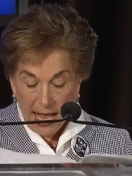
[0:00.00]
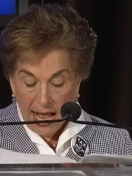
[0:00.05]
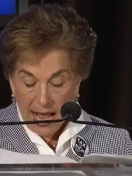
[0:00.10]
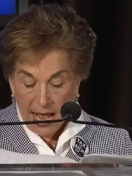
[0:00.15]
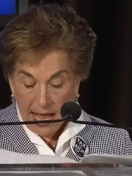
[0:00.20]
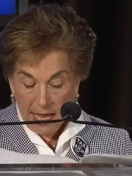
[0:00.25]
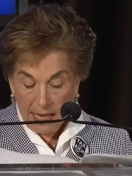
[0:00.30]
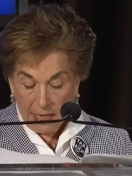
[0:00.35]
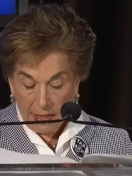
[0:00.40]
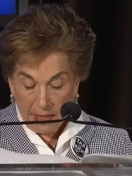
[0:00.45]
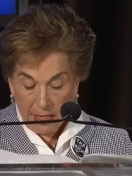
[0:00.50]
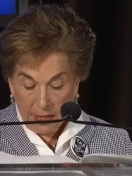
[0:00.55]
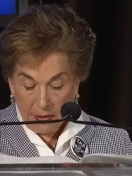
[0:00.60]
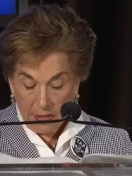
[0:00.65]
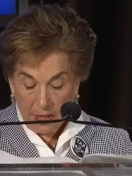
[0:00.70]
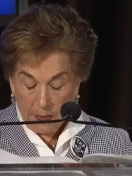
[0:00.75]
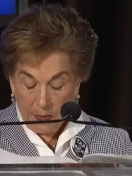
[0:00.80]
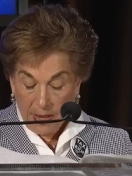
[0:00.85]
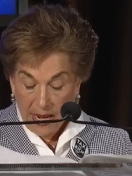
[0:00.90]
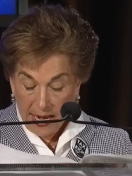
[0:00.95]
on
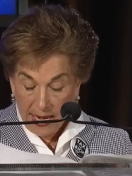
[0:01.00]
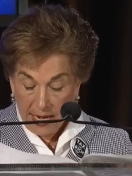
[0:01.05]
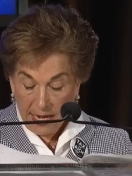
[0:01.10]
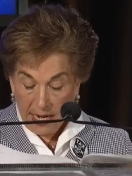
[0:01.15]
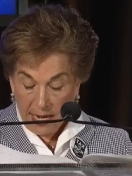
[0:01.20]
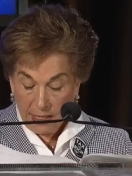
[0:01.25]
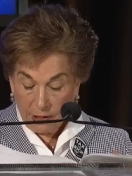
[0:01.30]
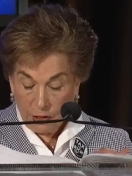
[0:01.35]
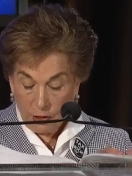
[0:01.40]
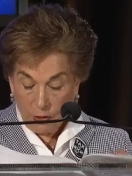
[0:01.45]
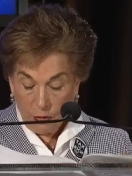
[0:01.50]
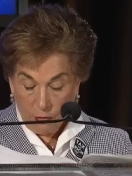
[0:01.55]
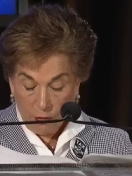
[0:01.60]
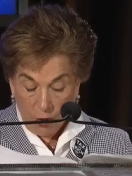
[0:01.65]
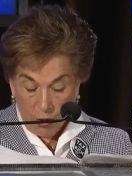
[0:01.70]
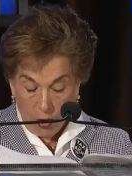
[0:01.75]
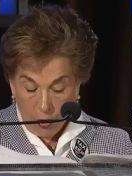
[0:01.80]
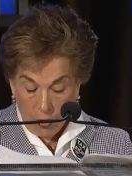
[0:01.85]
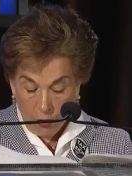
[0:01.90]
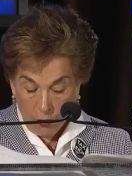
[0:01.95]
the pay as you
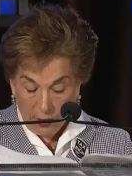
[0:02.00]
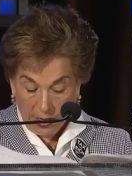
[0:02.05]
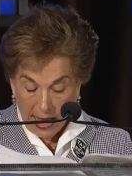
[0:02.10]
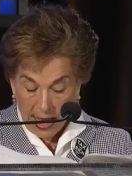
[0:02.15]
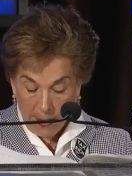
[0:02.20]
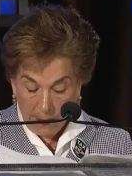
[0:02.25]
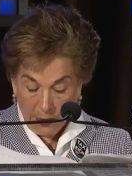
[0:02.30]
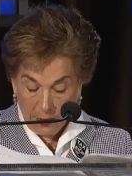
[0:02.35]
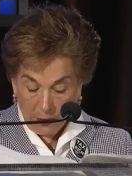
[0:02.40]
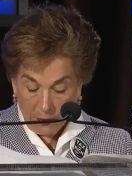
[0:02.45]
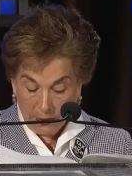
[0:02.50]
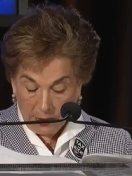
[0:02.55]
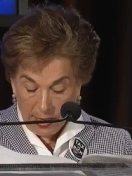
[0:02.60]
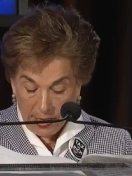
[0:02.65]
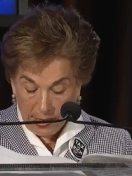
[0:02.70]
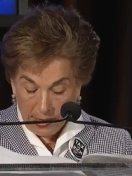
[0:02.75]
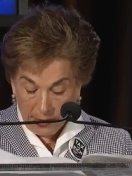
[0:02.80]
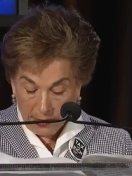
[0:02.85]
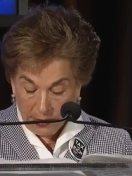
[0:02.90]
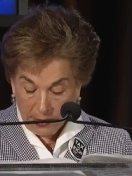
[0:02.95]
grow capital
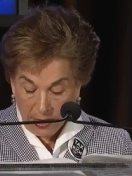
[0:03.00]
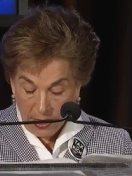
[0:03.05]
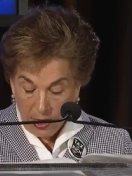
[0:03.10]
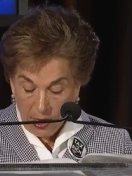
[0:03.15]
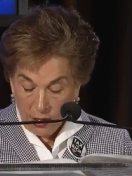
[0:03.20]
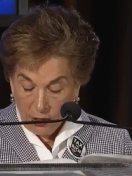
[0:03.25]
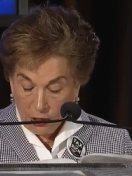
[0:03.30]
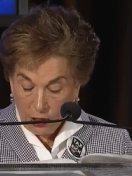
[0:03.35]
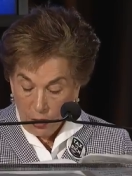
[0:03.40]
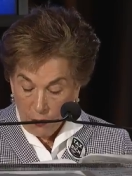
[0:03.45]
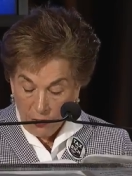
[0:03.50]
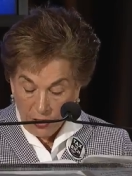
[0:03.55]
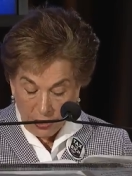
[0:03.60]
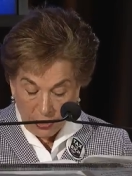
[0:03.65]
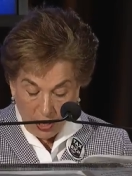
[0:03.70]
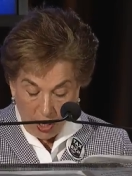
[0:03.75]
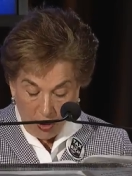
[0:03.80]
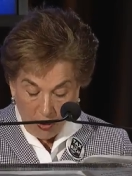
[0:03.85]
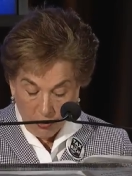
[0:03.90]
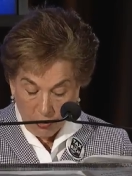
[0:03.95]
gains. So we
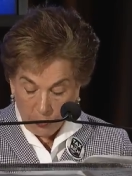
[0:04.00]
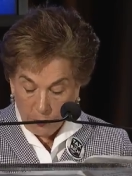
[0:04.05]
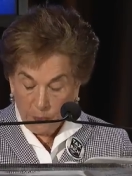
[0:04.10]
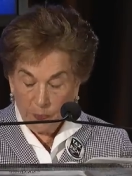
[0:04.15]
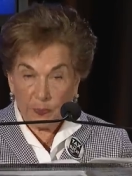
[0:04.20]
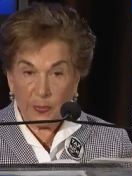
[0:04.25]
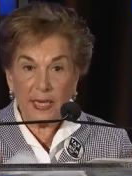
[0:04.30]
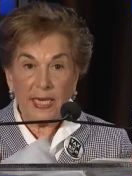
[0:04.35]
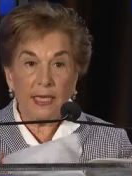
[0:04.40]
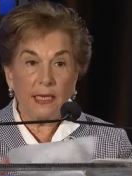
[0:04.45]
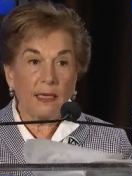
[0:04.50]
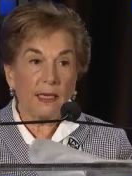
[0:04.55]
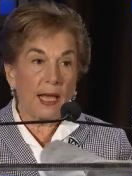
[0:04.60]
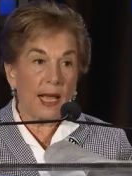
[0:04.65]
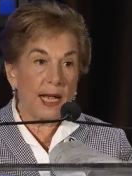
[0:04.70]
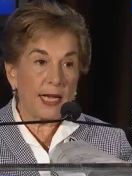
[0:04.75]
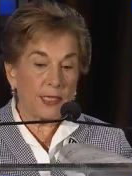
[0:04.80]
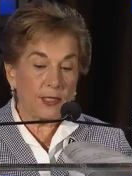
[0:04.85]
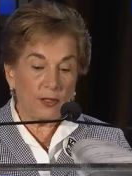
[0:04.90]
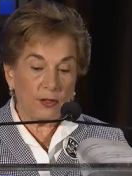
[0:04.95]
don't
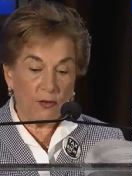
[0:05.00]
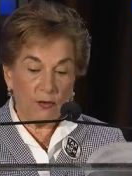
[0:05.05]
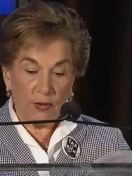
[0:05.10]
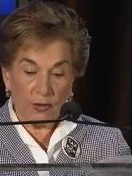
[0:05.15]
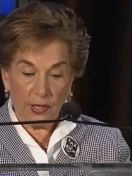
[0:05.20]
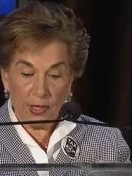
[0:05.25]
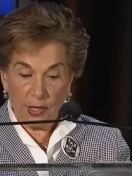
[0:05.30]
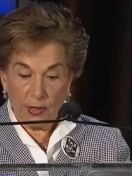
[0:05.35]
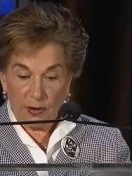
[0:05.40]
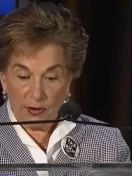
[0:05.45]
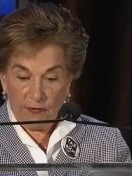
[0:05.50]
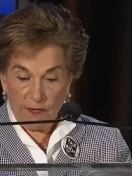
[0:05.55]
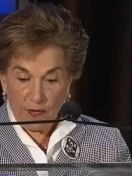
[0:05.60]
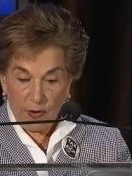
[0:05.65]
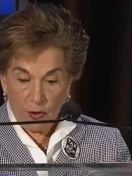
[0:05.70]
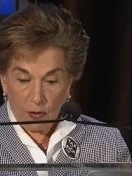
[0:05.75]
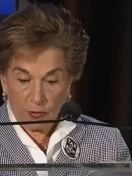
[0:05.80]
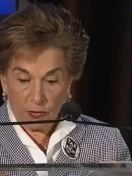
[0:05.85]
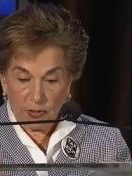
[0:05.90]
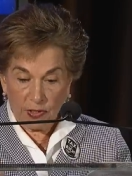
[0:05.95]
penalize ordinary
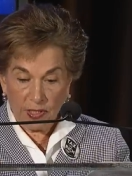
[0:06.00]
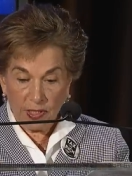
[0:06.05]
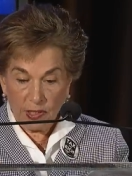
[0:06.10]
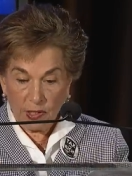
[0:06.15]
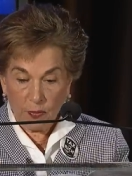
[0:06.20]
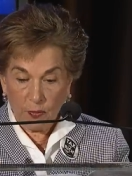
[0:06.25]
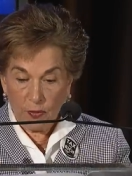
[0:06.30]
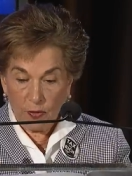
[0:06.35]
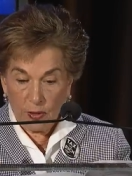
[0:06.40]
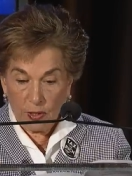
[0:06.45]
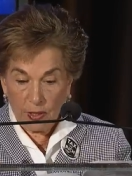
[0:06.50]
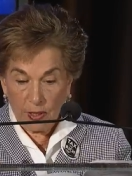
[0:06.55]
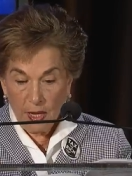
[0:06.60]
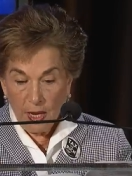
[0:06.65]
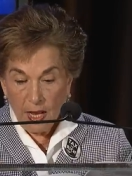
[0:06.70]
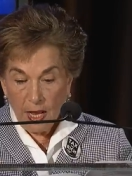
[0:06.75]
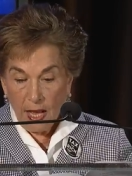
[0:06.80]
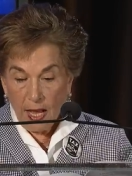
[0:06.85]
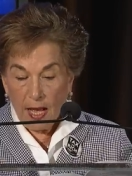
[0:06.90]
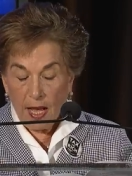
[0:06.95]
folks. This would
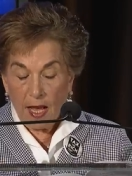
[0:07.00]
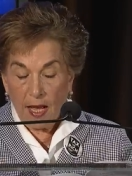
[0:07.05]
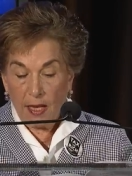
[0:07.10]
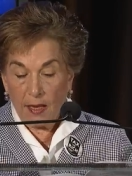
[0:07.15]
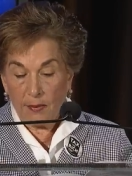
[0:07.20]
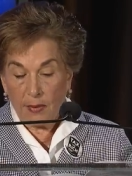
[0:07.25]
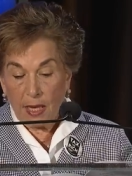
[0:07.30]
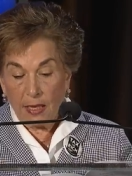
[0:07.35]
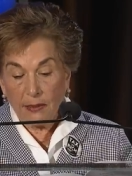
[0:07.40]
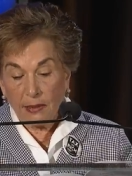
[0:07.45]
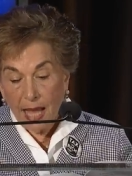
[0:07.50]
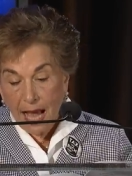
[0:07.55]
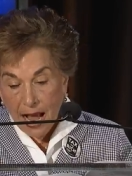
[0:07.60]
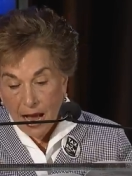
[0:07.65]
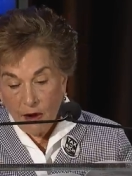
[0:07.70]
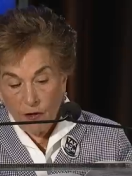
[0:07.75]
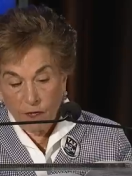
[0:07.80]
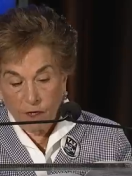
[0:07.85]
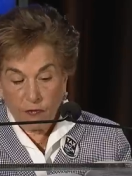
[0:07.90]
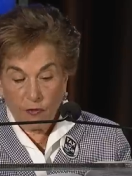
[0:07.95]
um,
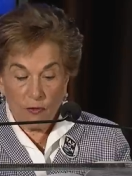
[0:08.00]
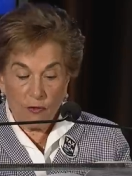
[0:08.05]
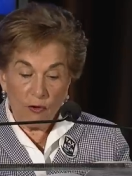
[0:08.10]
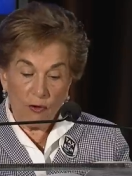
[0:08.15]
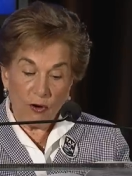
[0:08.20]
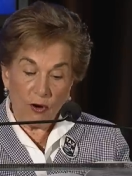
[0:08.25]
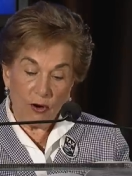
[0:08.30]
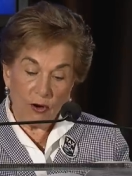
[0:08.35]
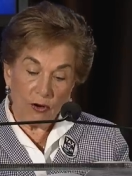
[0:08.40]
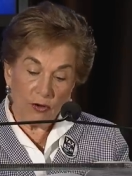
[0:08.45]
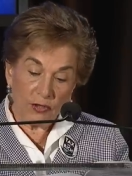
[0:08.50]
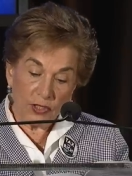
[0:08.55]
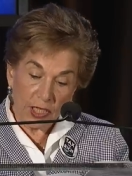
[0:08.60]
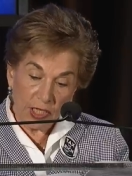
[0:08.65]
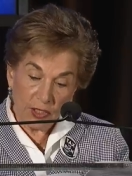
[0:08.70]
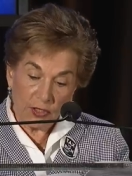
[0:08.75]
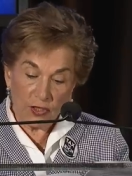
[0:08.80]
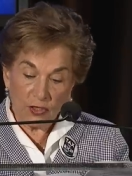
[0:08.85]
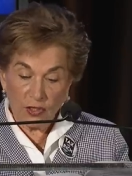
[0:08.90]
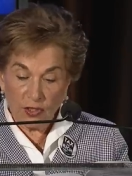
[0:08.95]
allow for
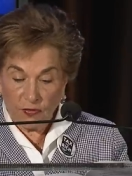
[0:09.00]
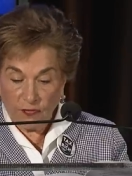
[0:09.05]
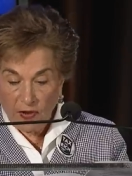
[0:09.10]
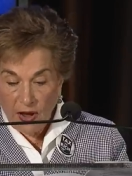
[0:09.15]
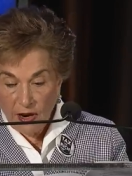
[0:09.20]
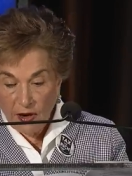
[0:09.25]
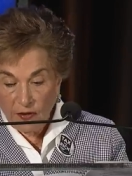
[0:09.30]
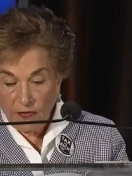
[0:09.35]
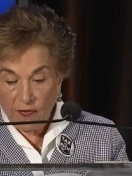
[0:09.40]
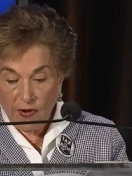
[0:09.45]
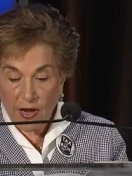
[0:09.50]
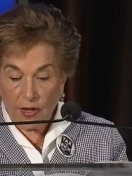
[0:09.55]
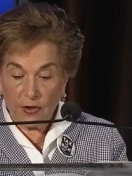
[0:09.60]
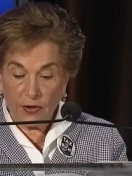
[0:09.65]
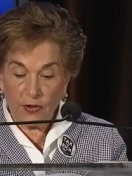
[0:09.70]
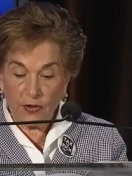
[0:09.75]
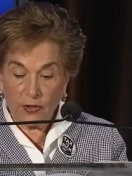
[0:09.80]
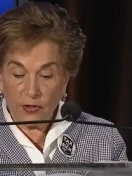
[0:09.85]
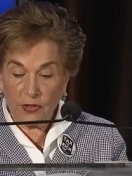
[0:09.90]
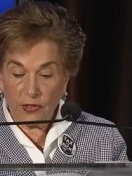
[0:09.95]
teachers,
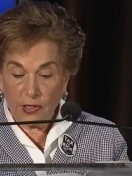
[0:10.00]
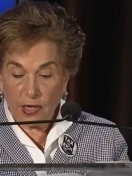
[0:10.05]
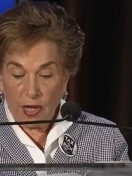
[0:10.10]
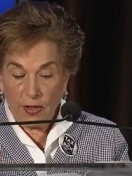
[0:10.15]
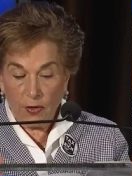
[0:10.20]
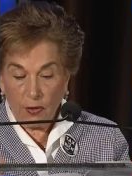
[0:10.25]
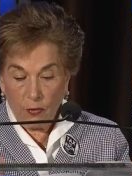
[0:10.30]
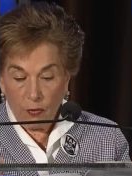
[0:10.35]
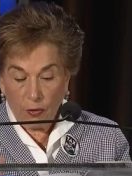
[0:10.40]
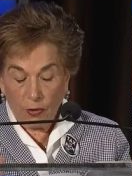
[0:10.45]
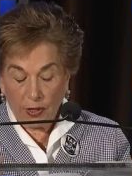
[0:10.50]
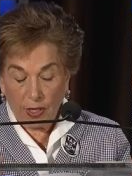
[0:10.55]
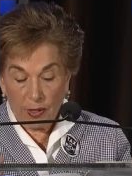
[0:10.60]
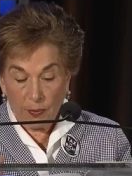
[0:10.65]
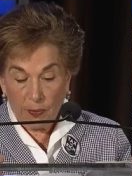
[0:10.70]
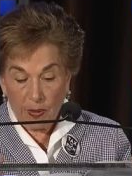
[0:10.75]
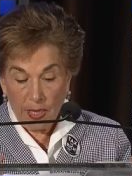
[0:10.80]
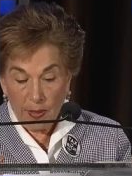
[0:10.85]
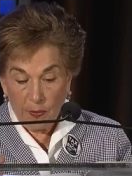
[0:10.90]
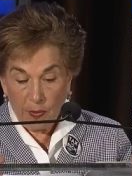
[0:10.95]
firefighters, other working
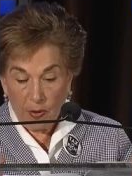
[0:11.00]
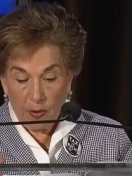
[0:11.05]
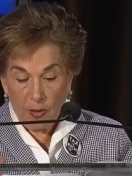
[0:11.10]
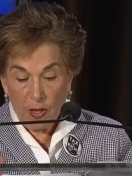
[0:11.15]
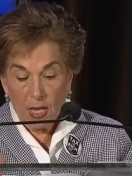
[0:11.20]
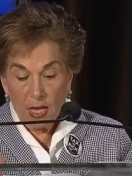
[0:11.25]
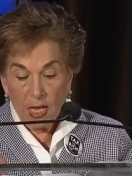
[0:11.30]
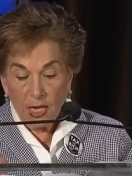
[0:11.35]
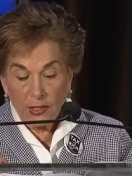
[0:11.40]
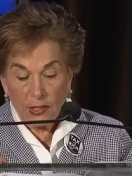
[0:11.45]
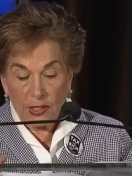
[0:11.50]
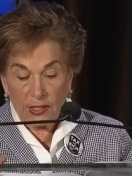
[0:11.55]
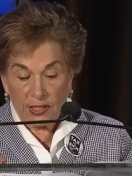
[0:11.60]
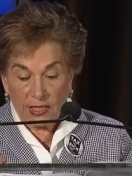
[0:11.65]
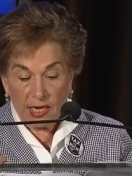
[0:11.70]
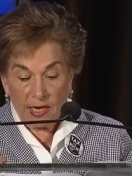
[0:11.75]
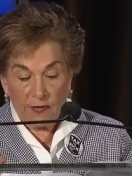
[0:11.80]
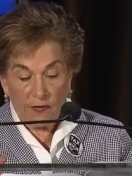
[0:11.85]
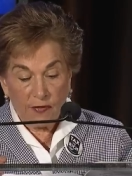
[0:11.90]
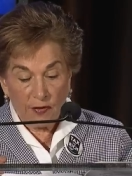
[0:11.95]
people to
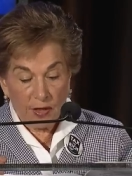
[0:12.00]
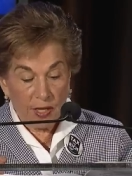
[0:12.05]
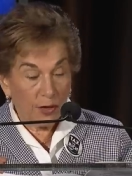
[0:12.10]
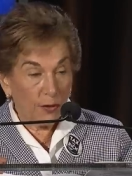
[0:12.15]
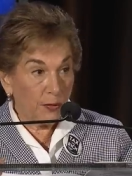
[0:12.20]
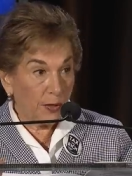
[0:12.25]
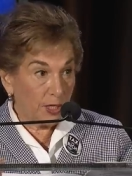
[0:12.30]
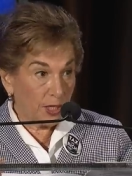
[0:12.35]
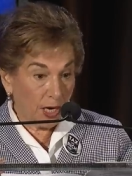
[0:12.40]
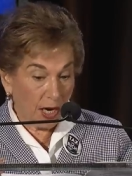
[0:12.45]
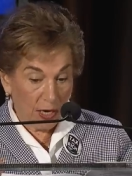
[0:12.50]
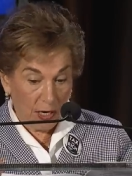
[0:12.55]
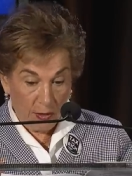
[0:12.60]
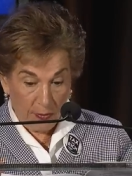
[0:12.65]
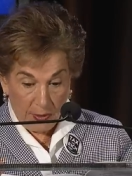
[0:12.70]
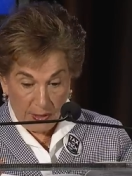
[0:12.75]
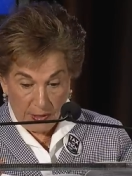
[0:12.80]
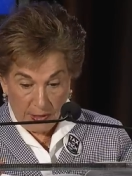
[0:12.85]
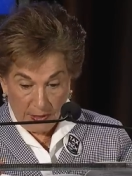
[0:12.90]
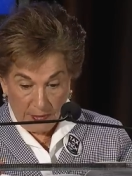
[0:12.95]
save for their
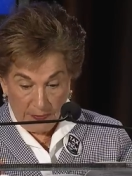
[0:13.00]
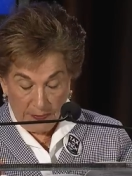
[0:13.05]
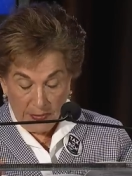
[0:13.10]
retirement.